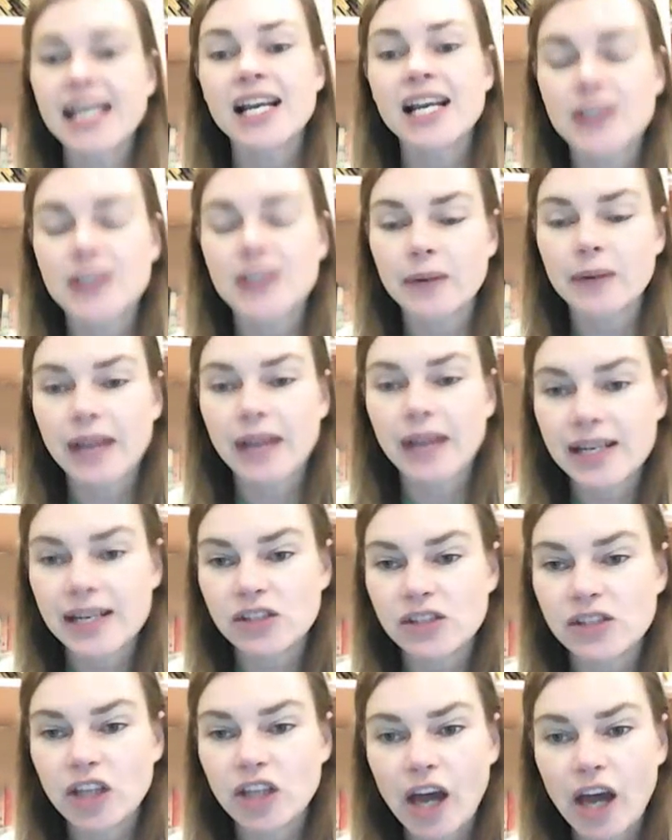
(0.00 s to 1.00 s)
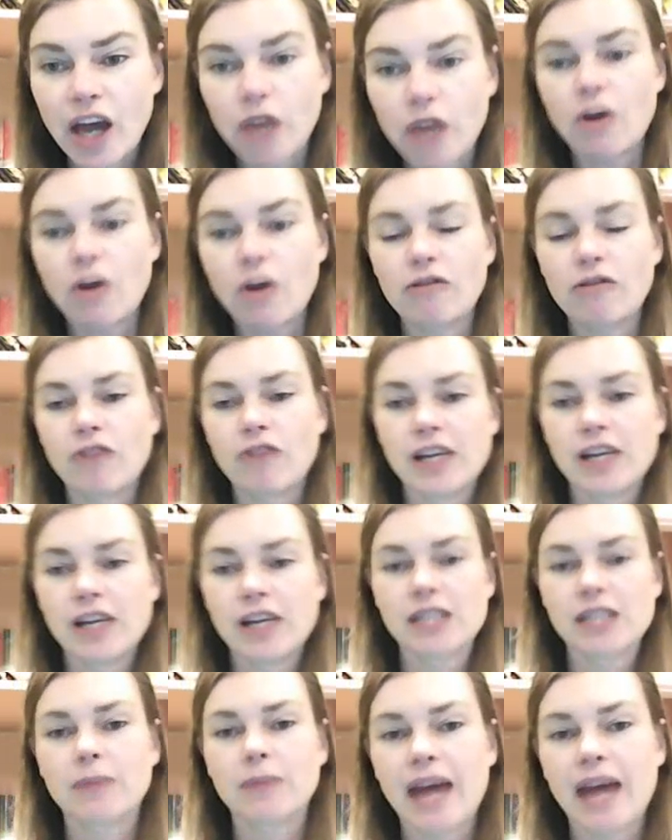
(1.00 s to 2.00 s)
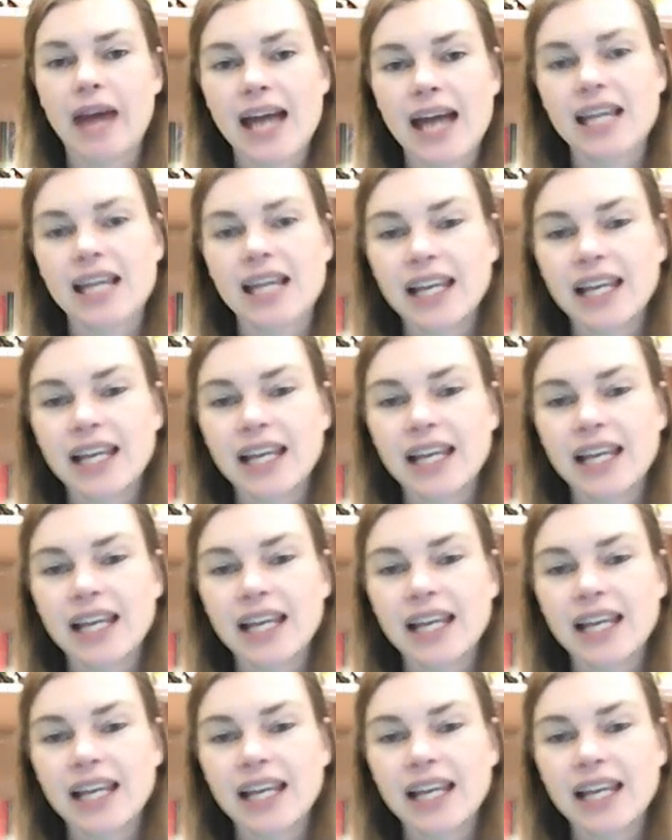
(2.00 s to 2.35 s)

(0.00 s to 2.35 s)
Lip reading: So I would like you to go on Phonics Play,